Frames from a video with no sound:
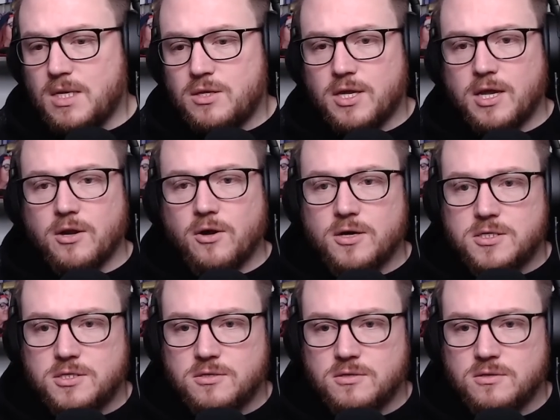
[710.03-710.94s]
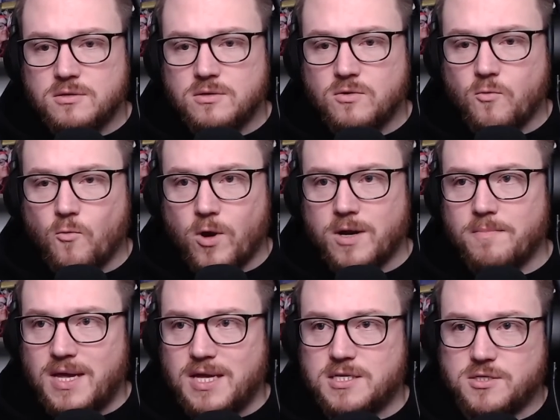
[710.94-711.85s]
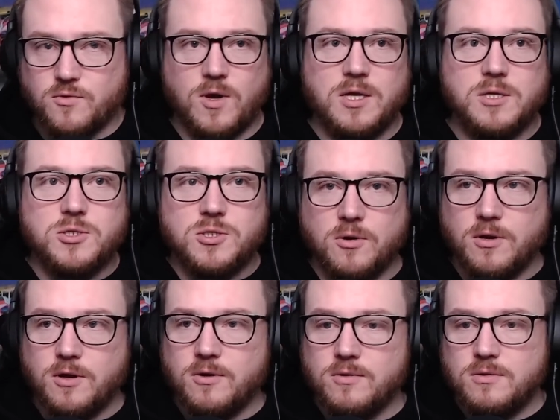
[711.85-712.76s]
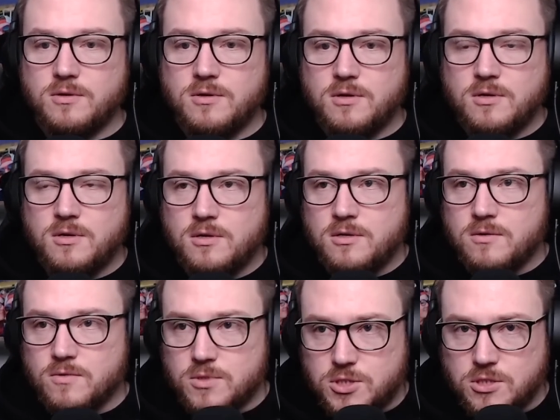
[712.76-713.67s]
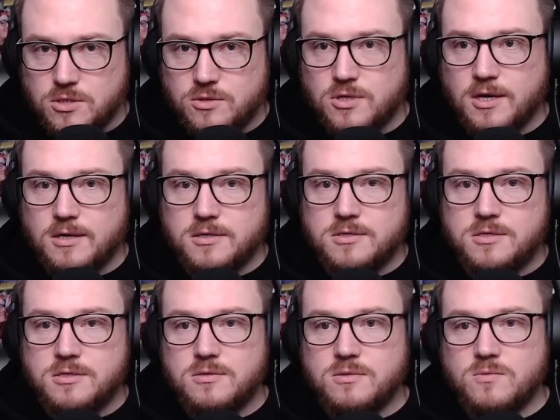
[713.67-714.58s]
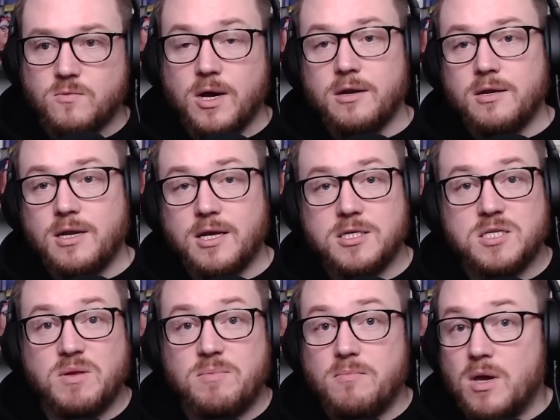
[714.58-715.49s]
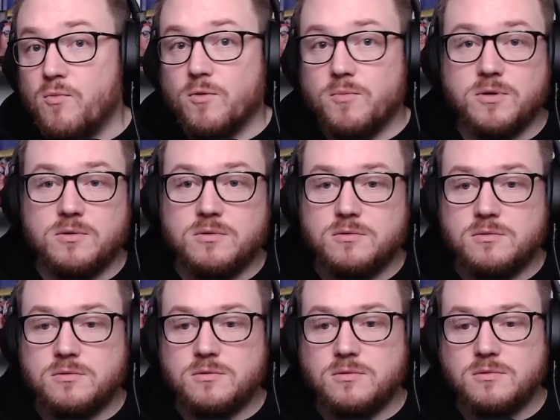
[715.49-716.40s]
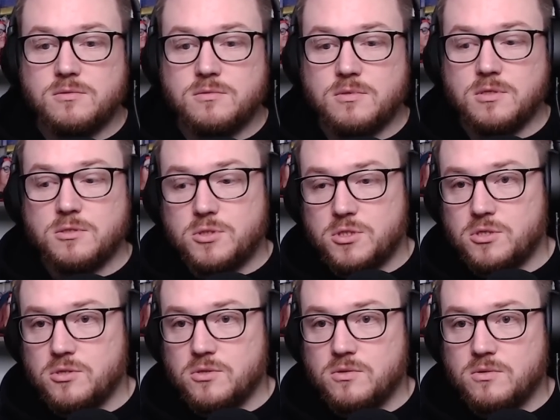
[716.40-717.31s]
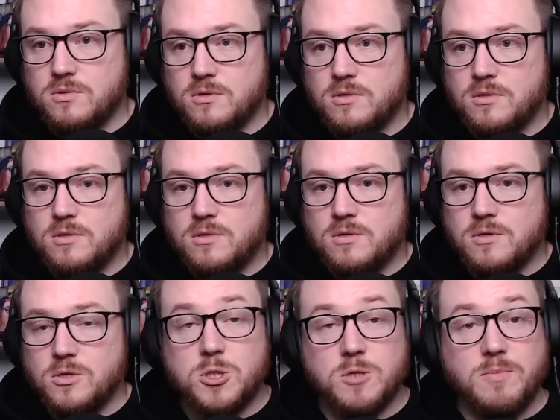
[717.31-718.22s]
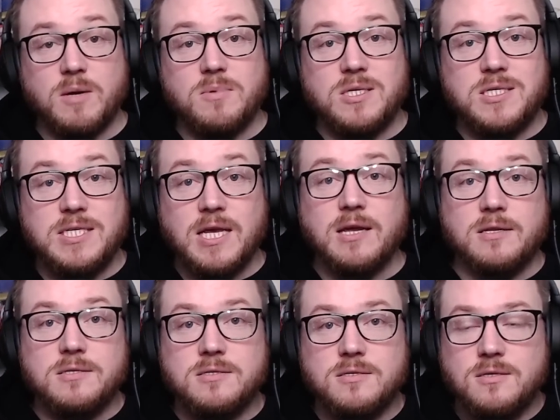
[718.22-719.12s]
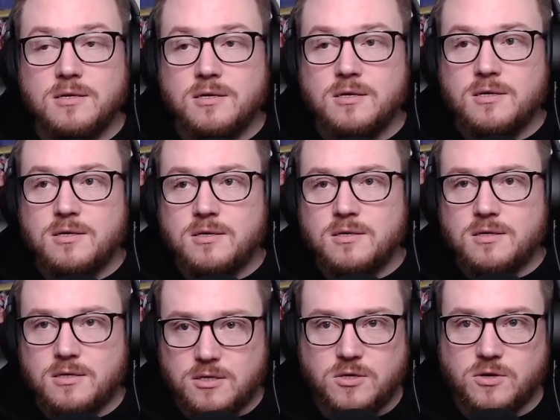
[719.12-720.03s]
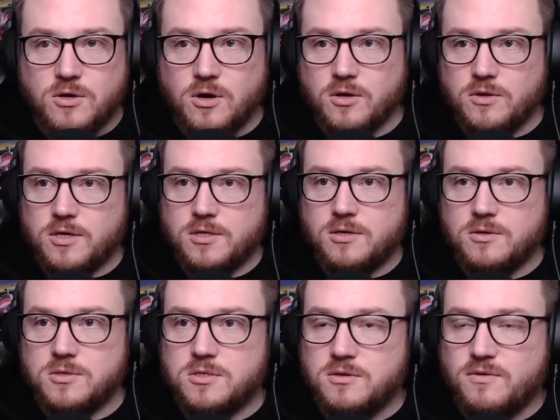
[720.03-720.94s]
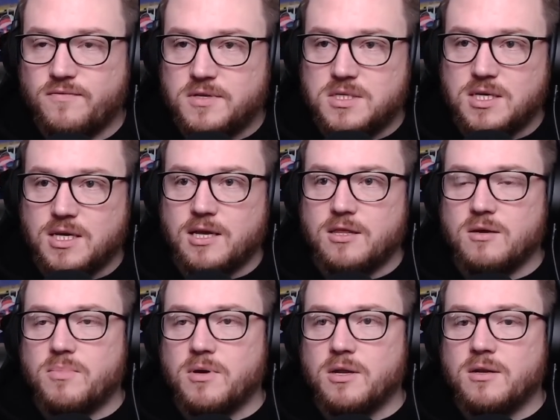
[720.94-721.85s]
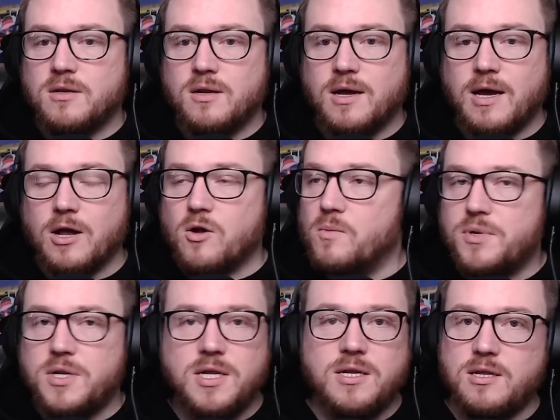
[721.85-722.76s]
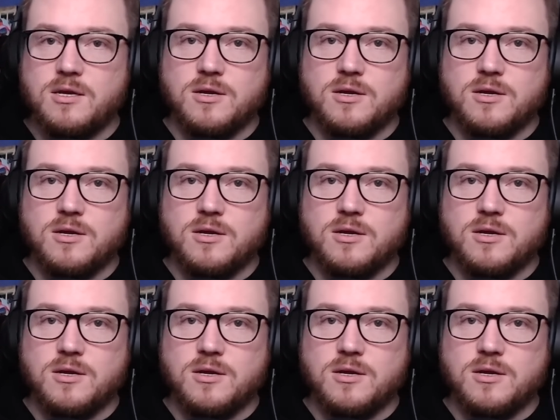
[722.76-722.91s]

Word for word: They get asked, what makes a great solo? Well, it's two things. One, it has to be memorable. And two, you should be able to sing it. And you could argue that those two fit together, but I completely